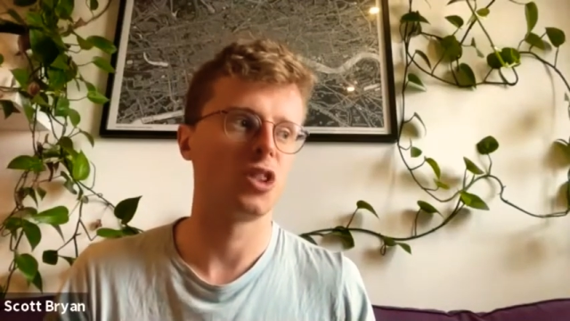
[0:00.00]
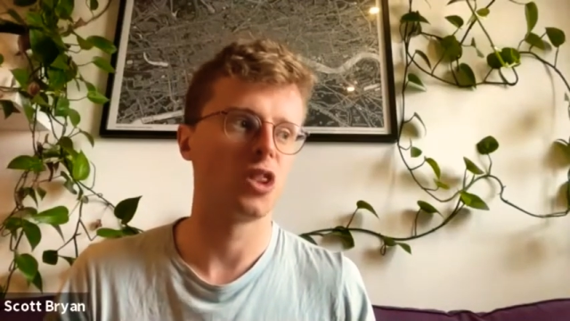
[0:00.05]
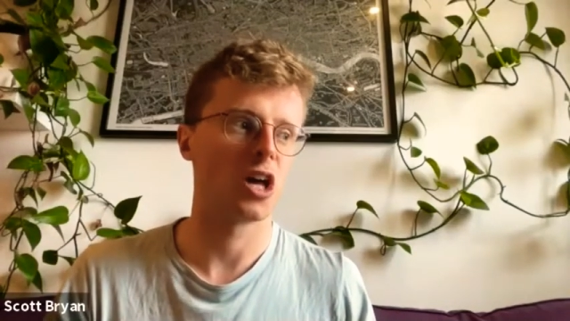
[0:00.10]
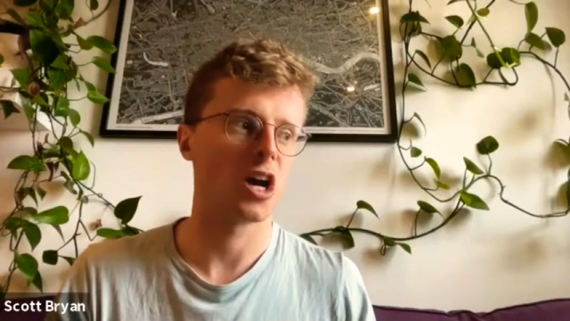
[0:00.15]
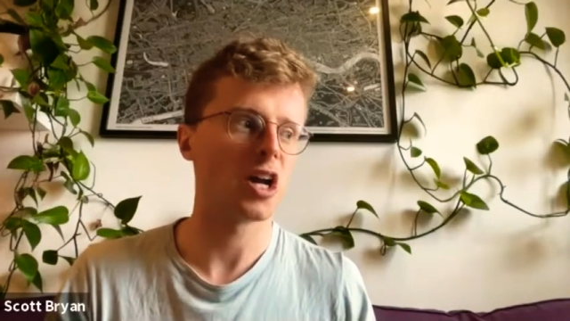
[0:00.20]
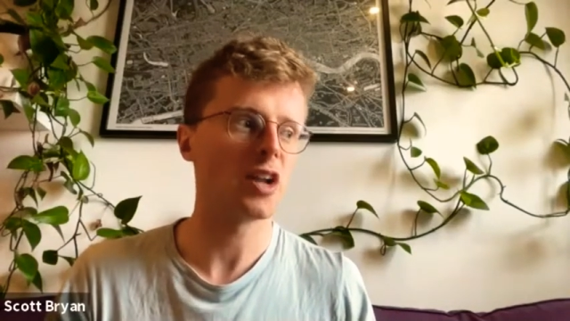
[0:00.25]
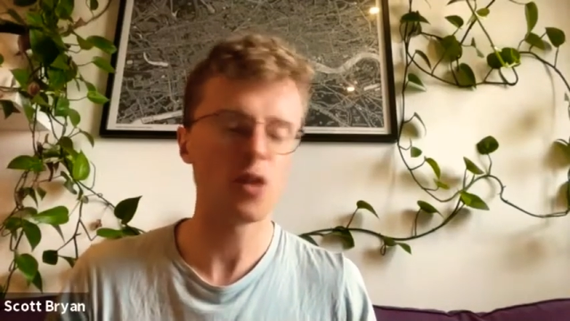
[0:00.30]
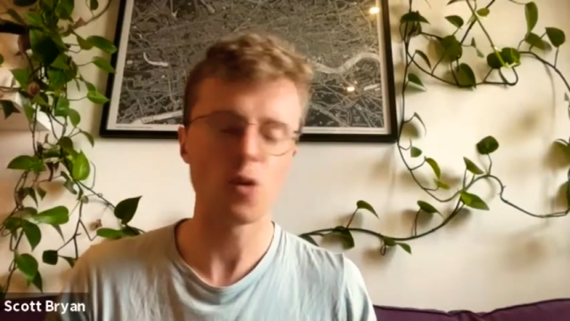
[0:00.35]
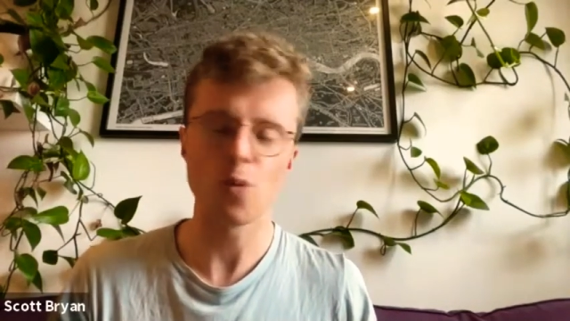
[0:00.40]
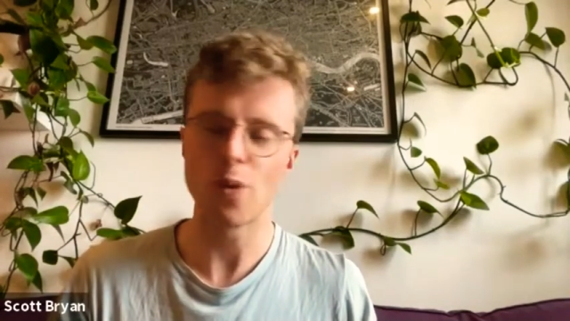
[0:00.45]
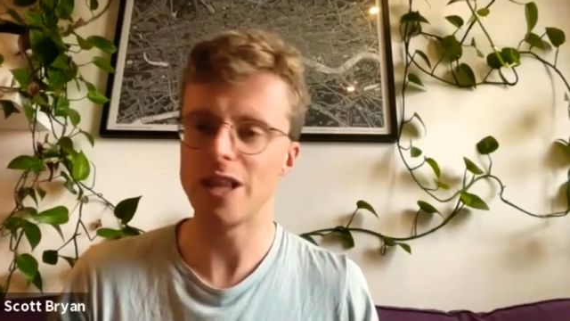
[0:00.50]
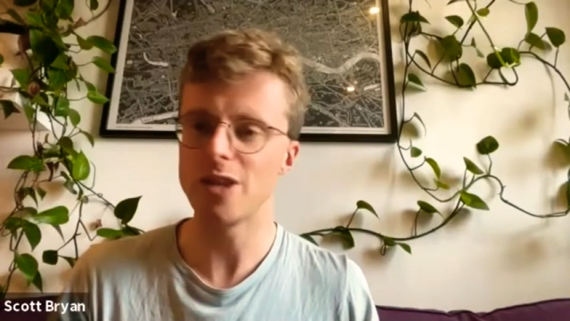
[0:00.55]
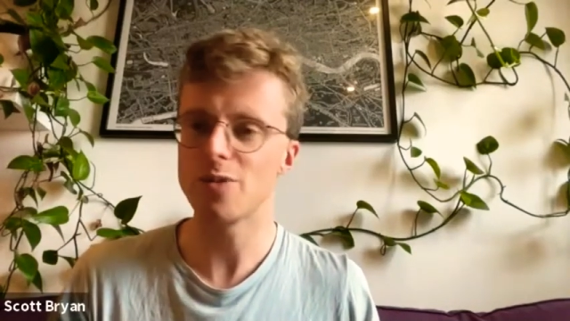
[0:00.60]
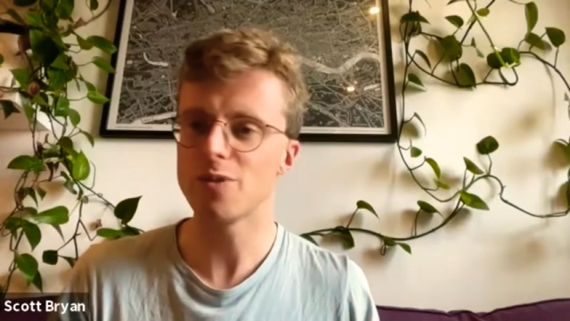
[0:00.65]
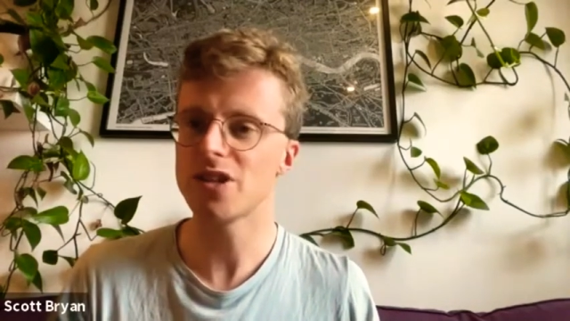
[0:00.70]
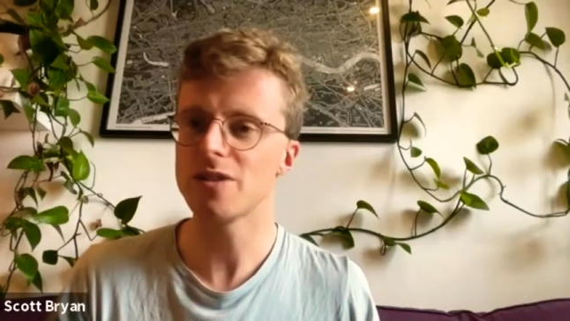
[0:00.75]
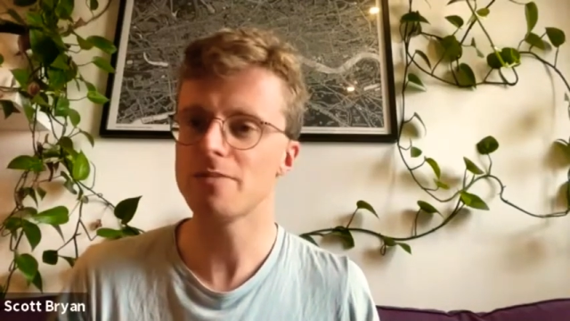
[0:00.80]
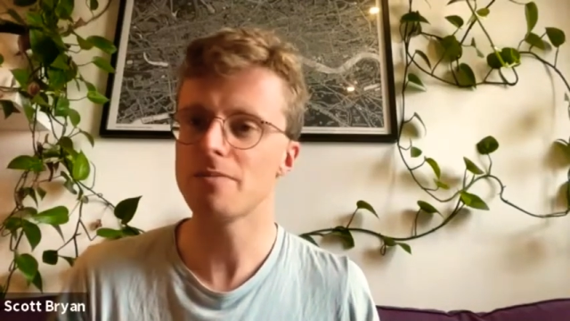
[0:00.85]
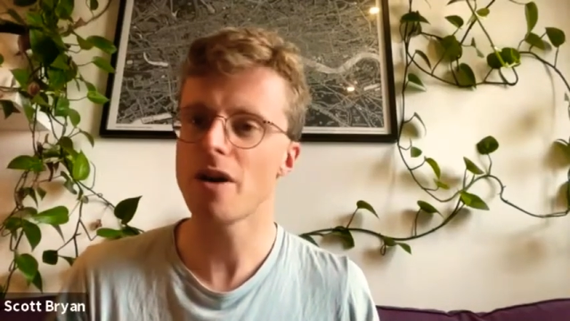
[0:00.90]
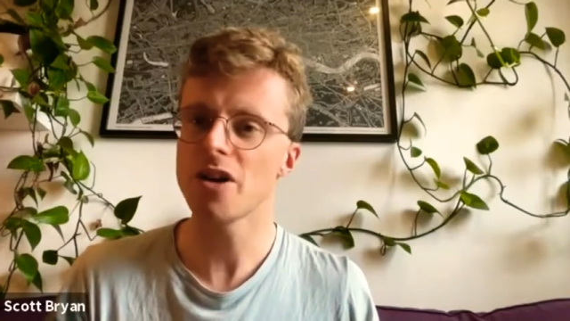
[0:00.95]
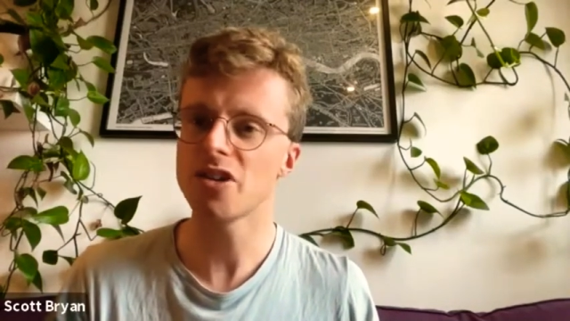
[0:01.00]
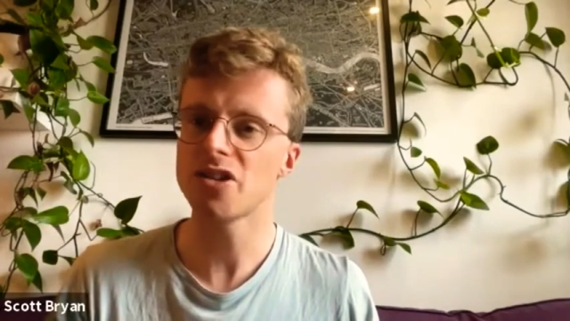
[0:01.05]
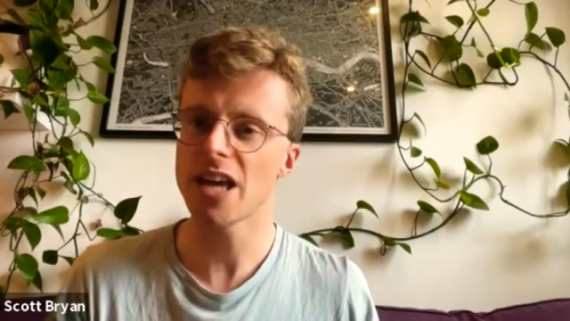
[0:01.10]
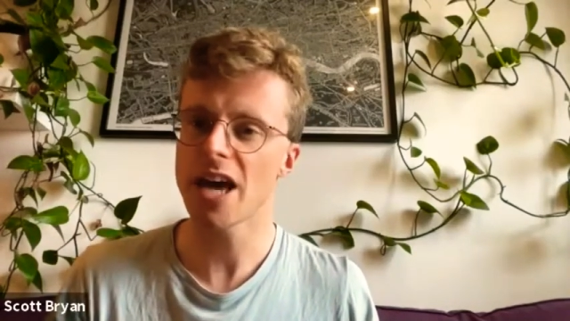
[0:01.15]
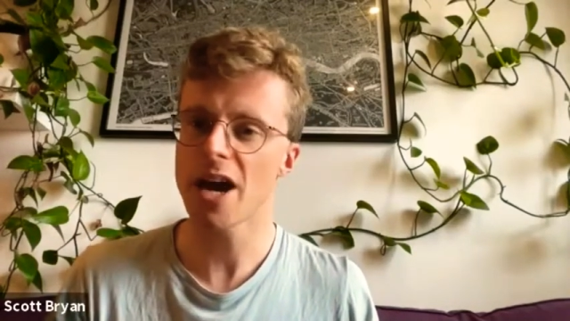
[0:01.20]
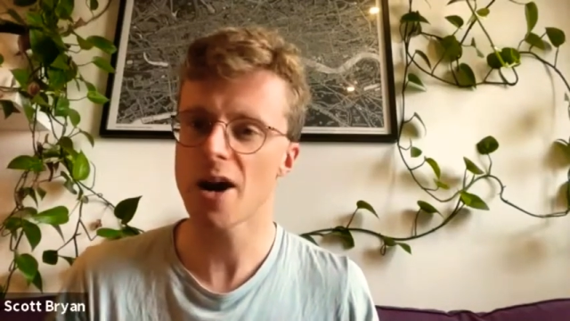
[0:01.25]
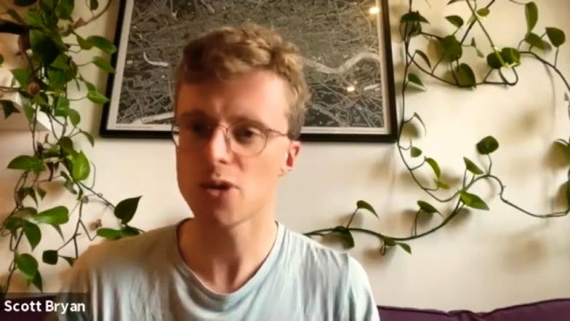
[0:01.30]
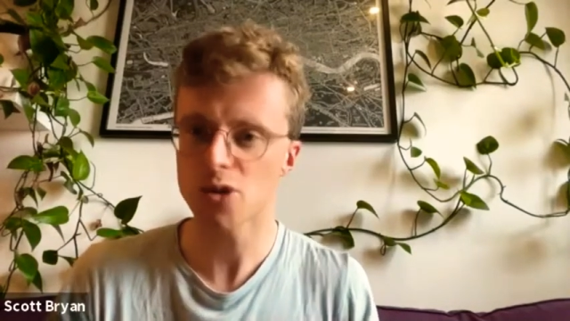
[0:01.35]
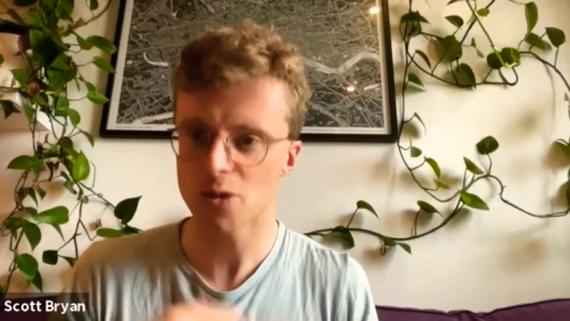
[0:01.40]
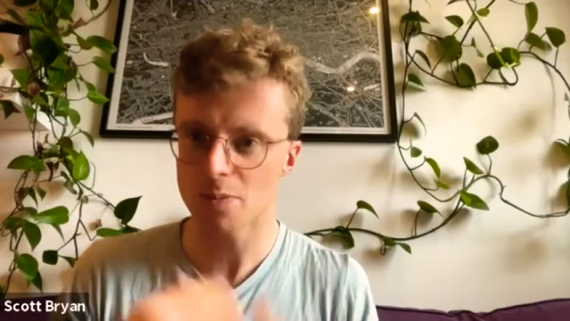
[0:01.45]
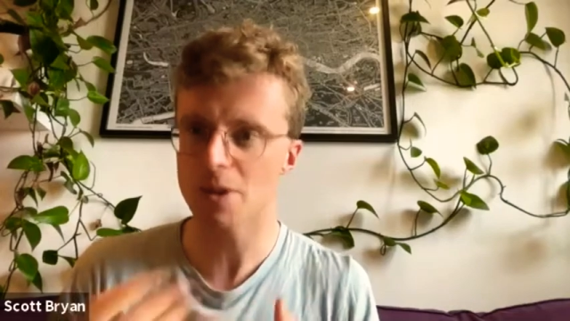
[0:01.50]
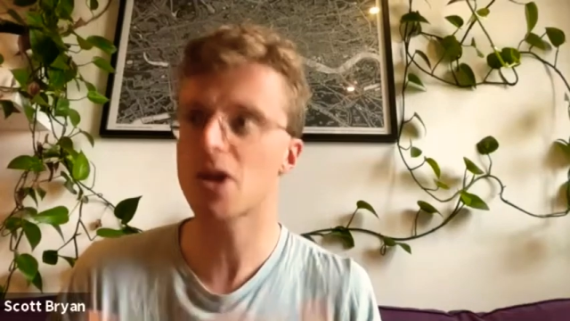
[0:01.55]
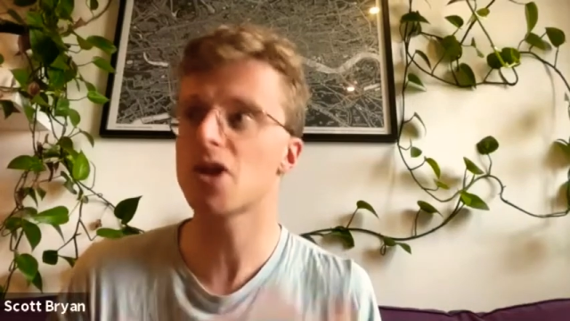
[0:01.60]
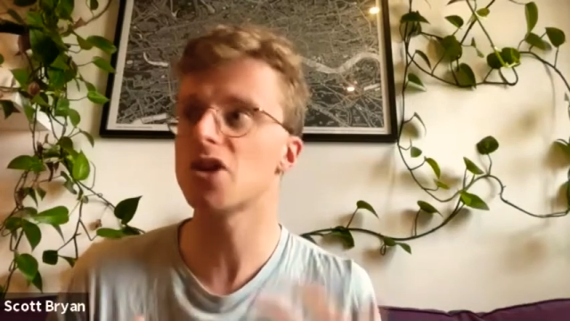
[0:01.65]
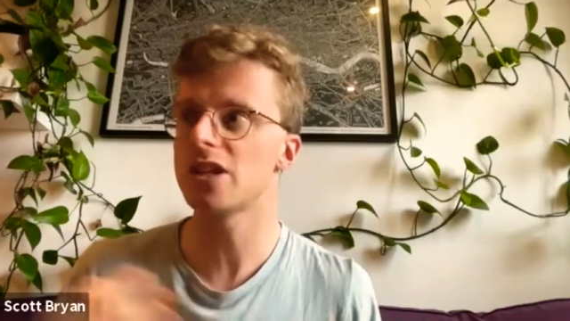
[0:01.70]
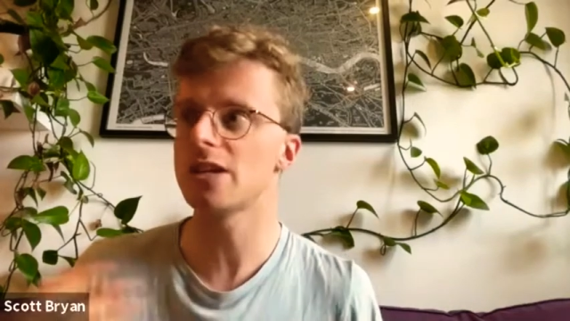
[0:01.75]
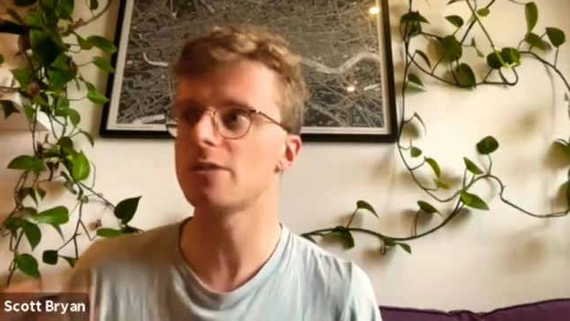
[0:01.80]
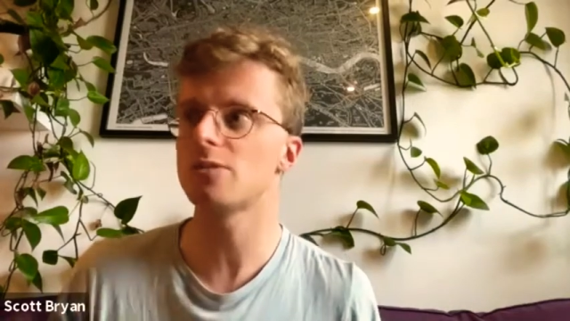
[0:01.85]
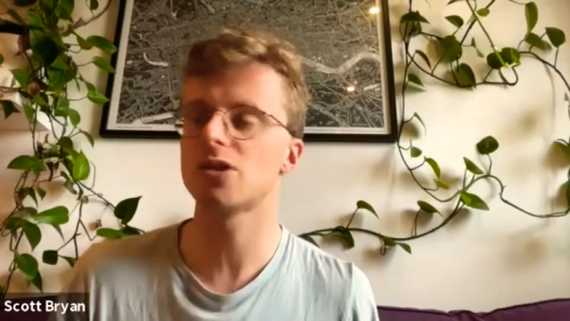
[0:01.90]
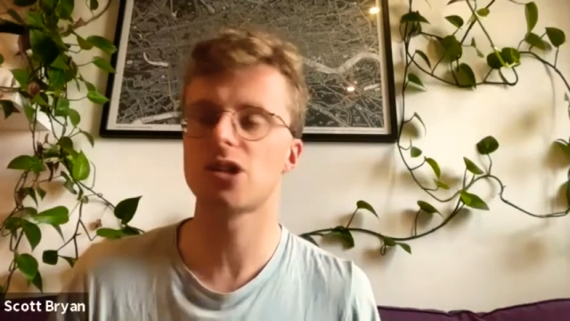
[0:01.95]
kind of the wind was in my sails,
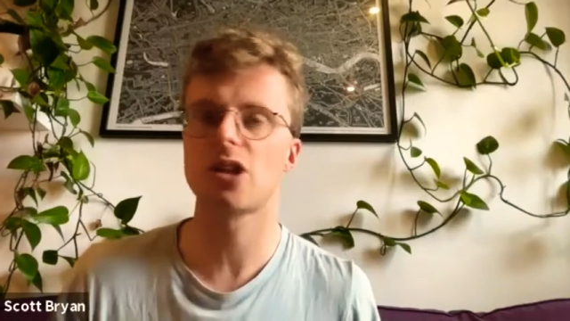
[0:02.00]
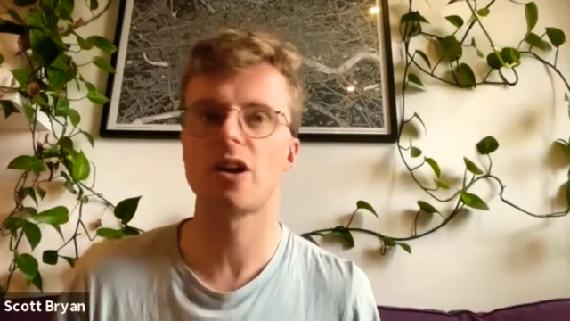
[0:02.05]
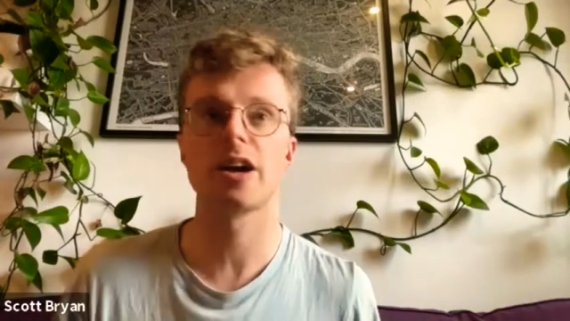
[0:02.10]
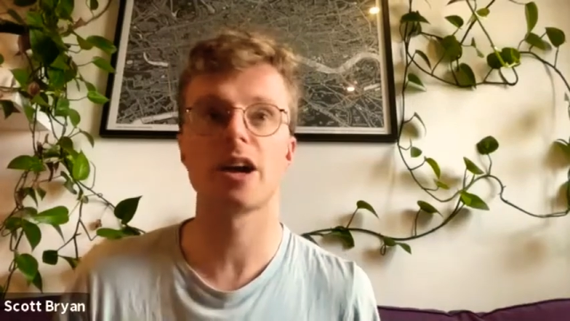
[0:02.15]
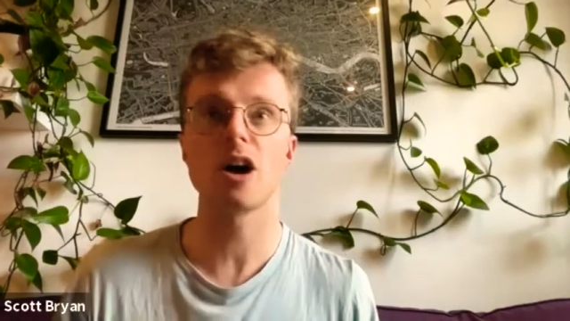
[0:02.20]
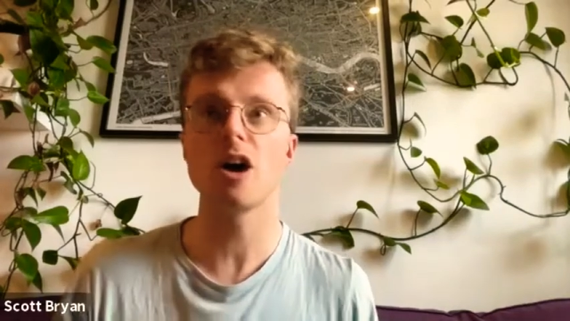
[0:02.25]
because it was like,